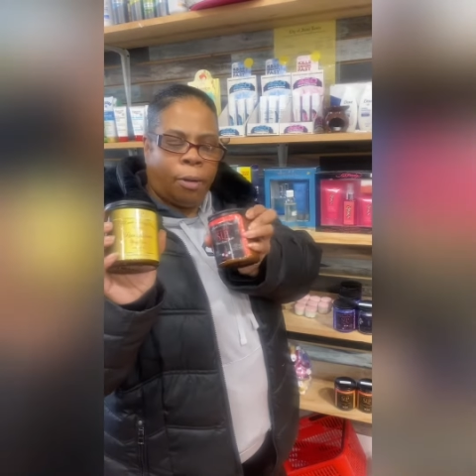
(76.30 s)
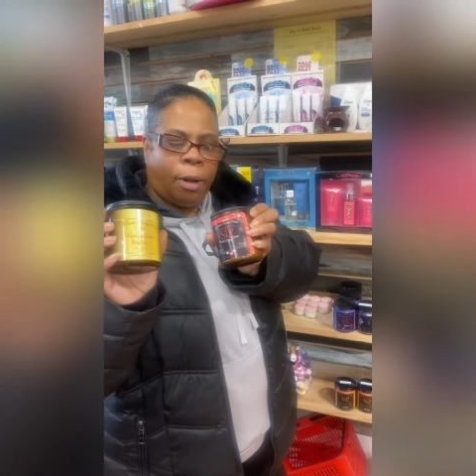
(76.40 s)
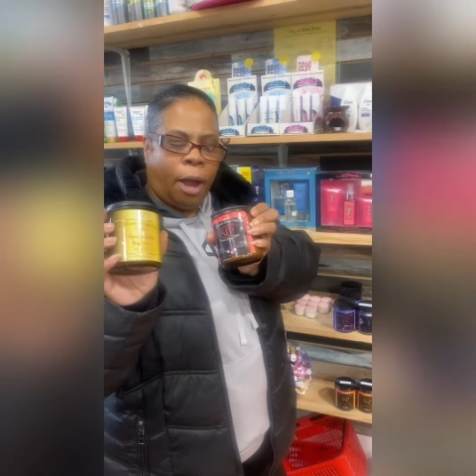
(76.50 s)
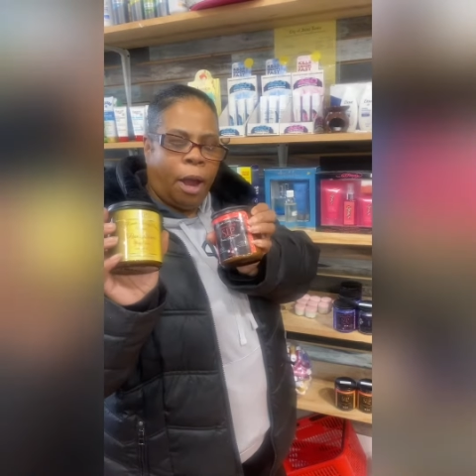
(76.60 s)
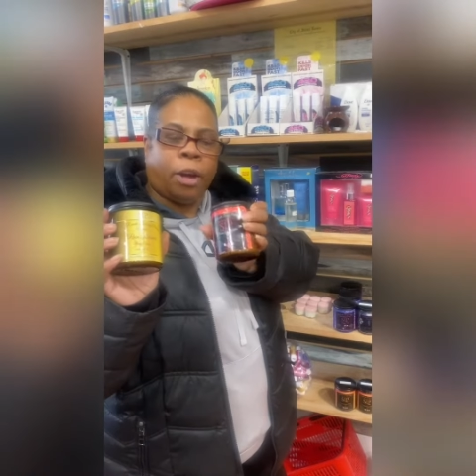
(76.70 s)

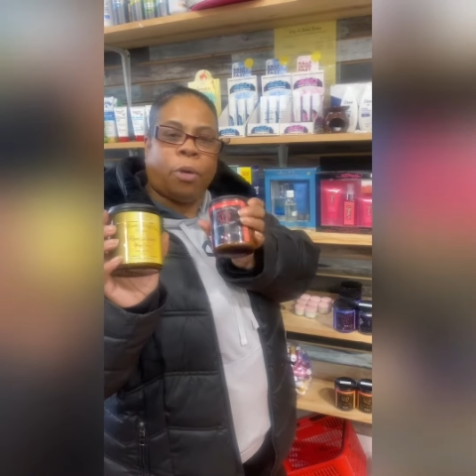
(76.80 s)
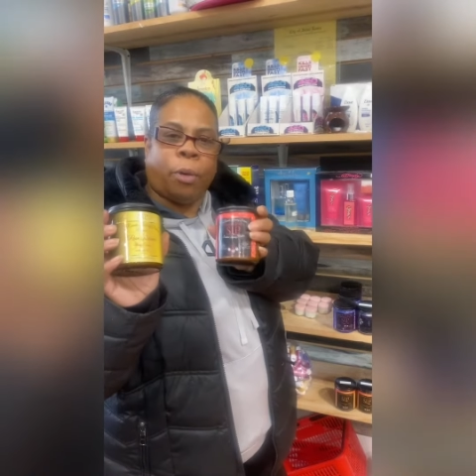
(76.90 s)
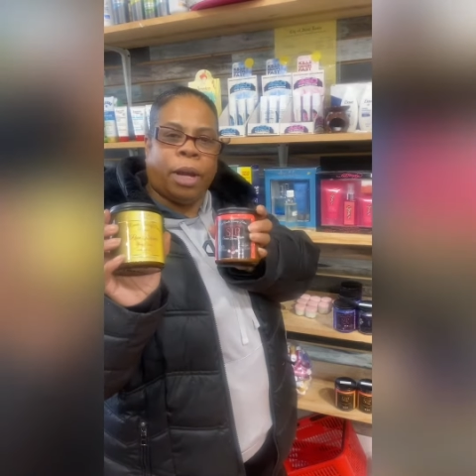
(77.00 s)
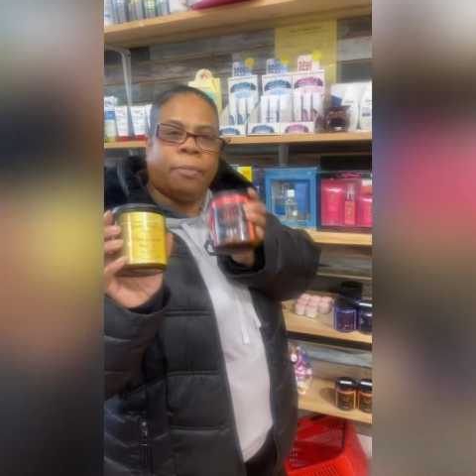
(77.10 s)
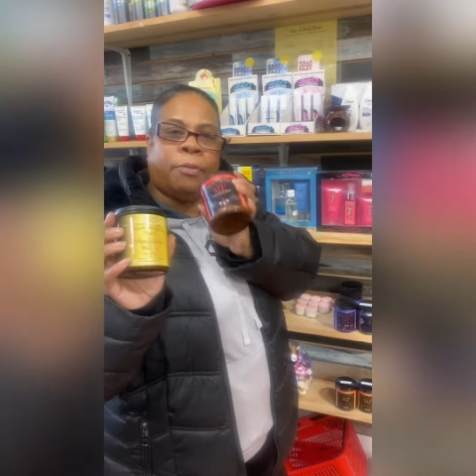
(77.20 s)
hair
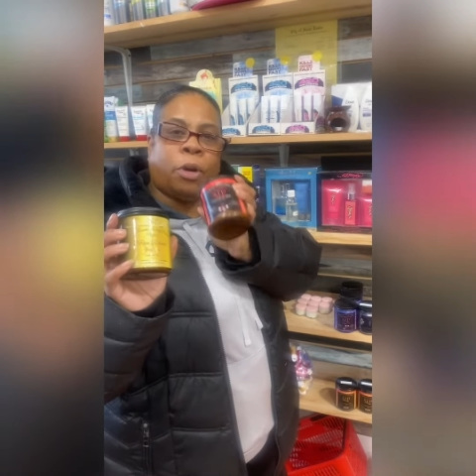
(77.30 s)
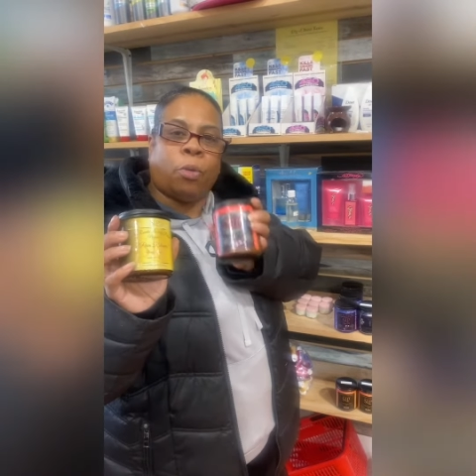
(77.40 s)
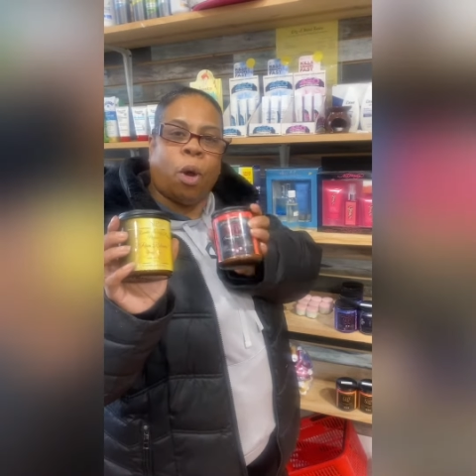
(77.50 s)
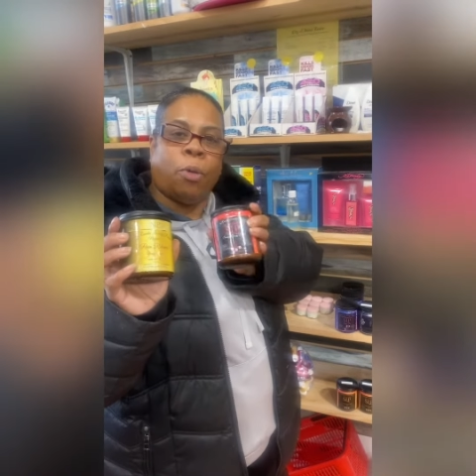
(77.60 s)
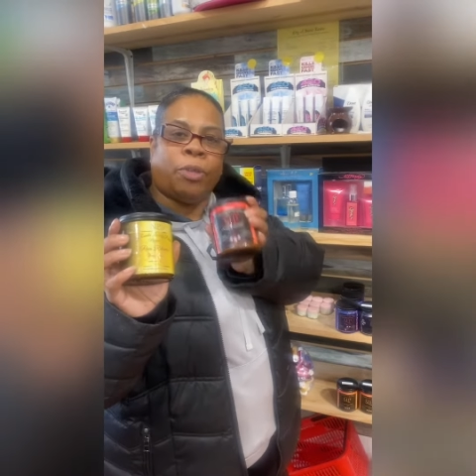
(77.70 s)
cream for
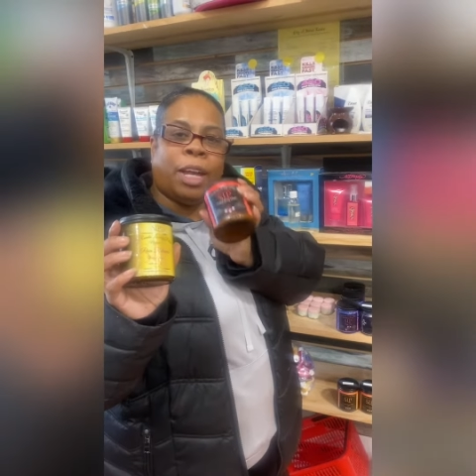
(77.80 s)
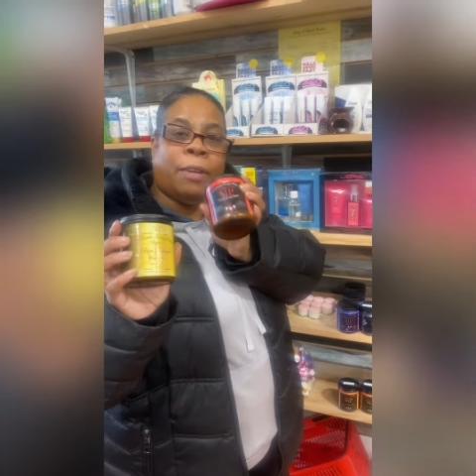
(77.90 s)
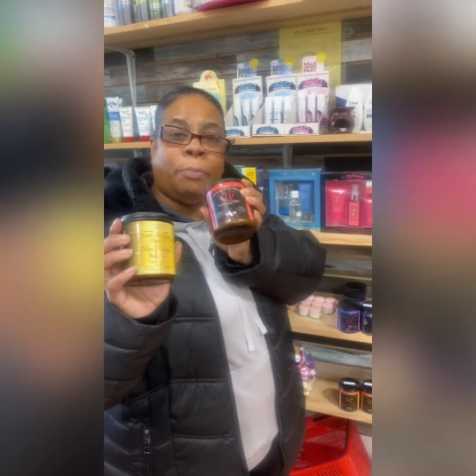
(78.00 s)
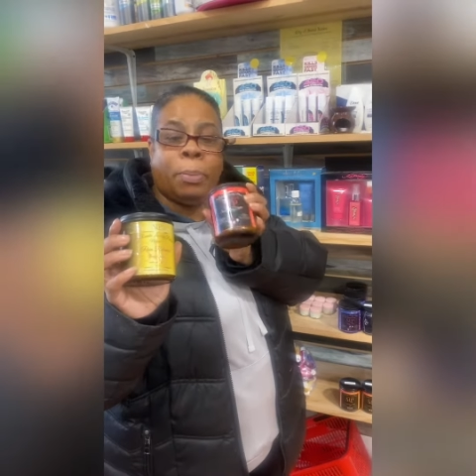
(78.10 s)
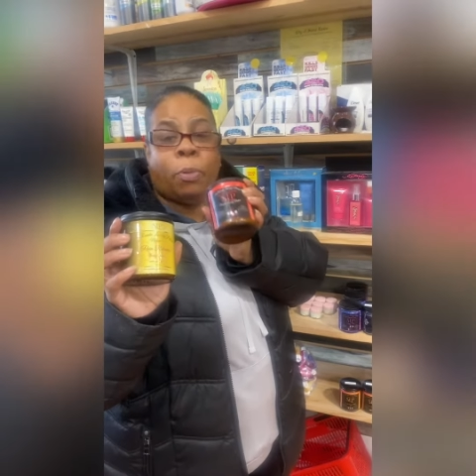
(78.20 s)
growth,
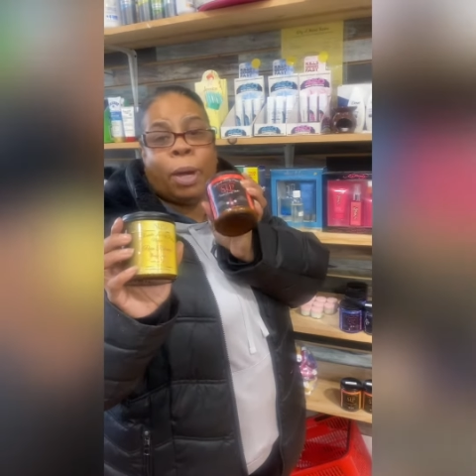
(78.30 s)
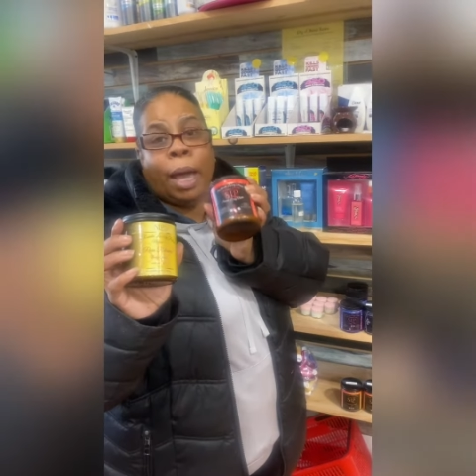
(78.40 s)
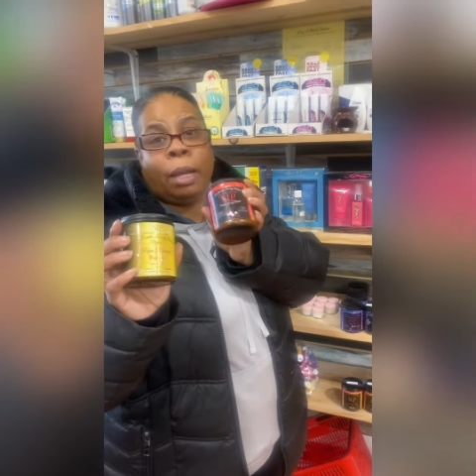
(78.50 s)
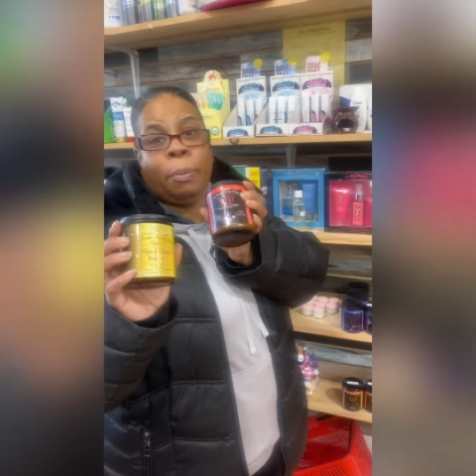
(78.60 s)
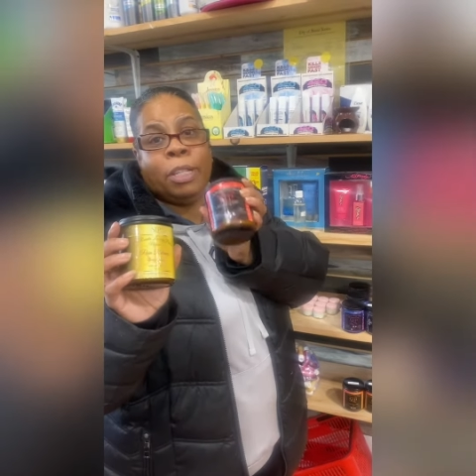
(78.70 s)
and people with
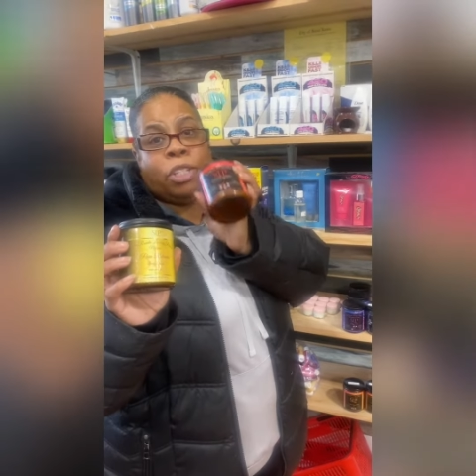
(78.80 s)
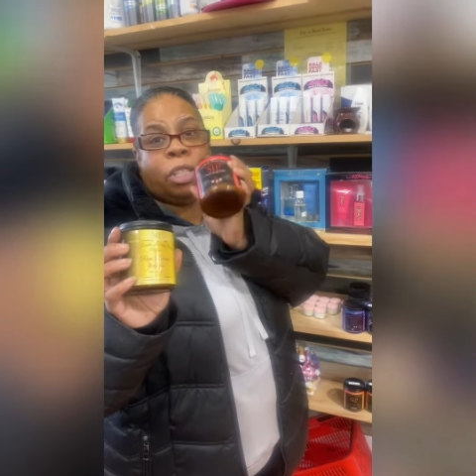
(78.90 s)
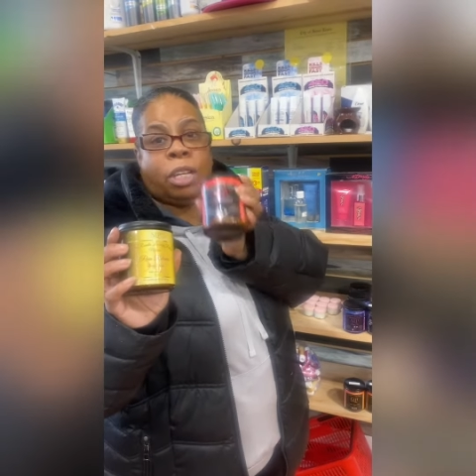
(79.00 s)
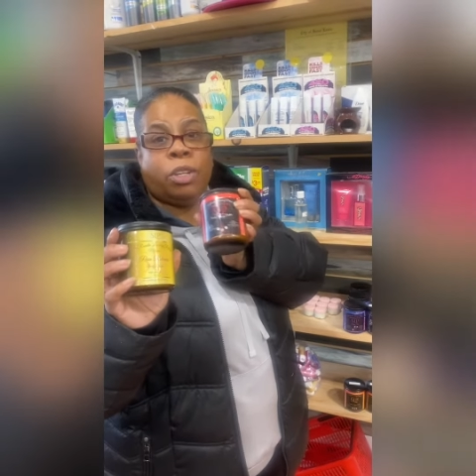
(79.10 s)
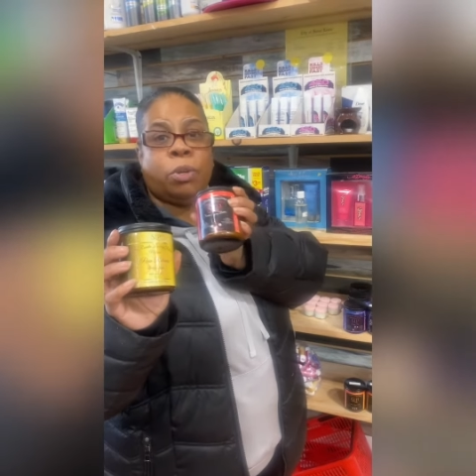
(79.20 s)

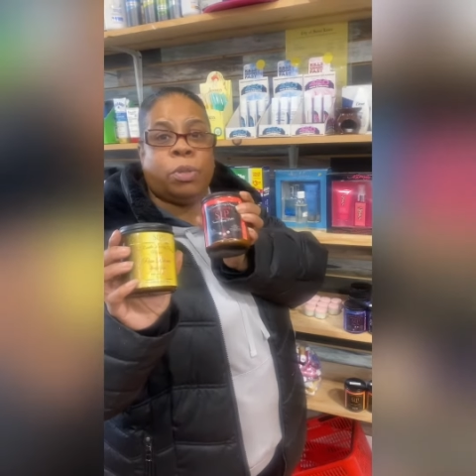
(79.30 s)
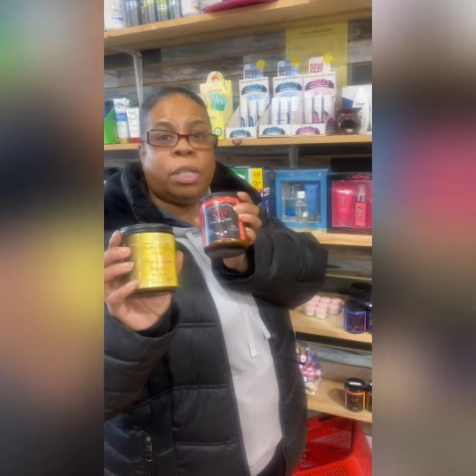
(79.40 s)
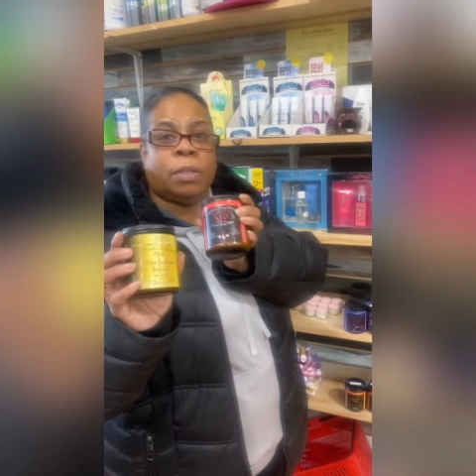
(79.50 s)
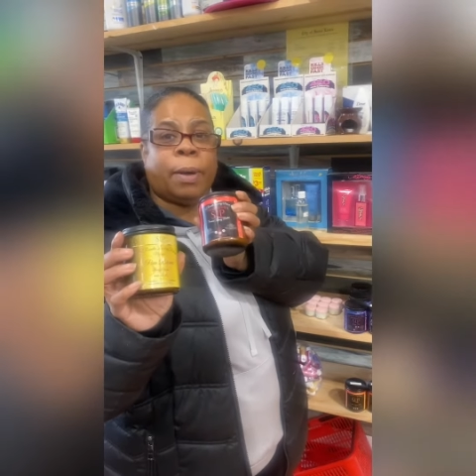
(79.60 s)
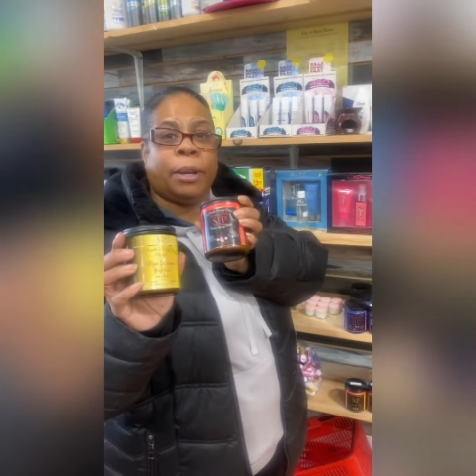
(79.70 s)
alopecia can use
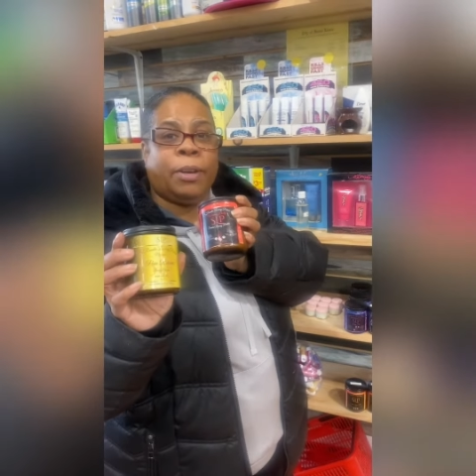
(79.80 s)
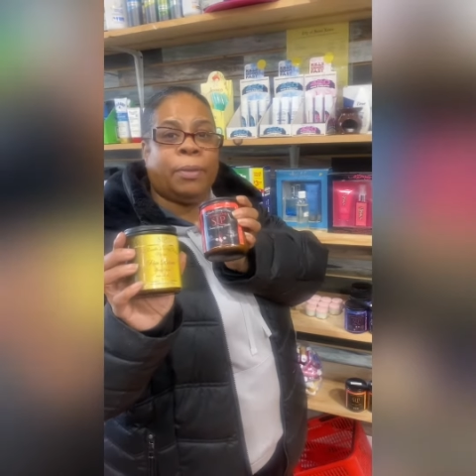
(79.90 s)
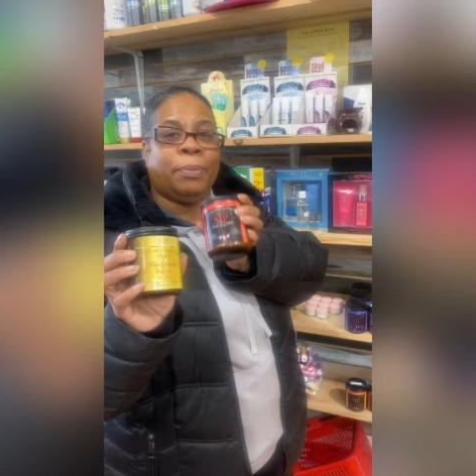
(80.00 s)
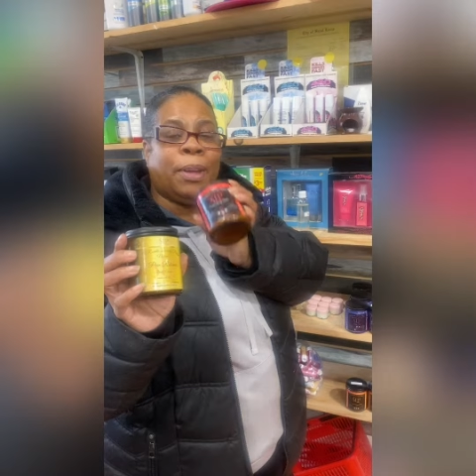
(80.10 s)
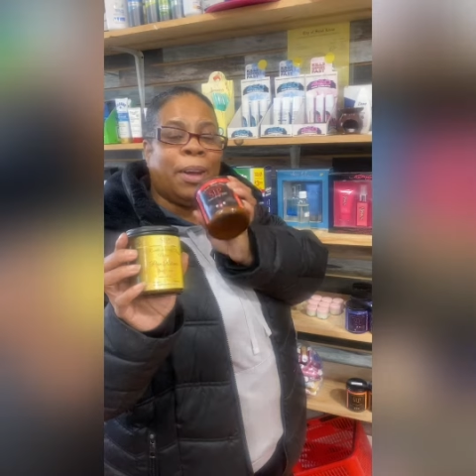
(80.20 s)
this right here.